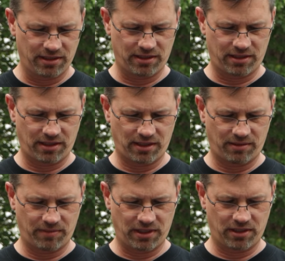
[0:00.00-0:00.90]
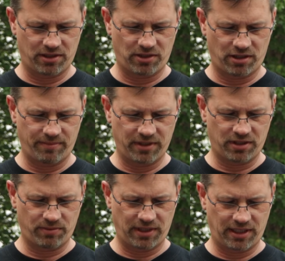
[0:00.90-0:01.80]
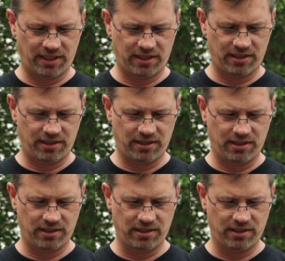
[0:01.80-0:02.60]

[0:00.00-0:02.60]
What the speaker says: See how many comments we had.